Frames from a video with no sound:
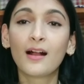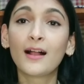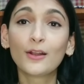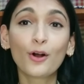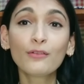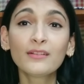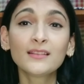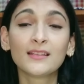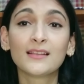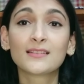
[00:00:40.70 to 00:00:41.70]
Along
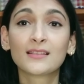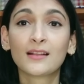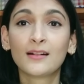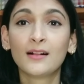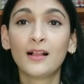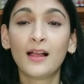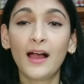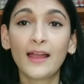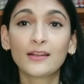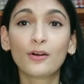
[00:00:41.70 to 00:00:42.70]
with this,
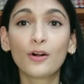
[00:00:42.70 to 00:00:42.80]
I had